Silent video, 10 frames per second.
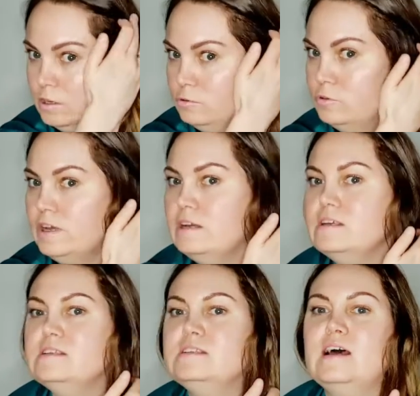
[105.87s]
Today
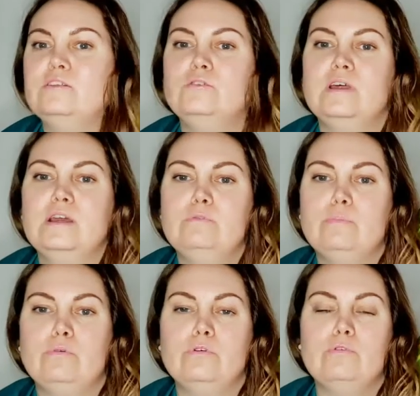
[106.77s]
is Saturday,
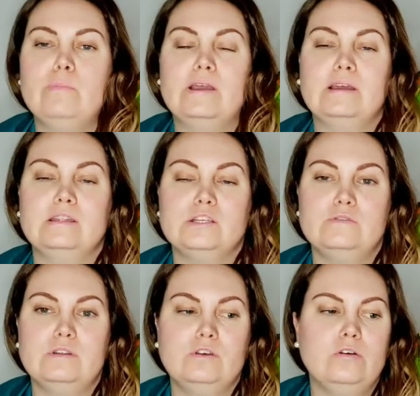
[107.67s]
we're making this
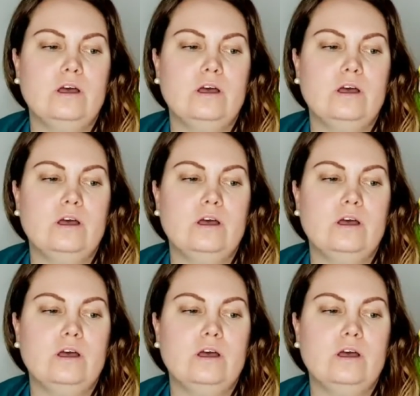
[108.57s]
video,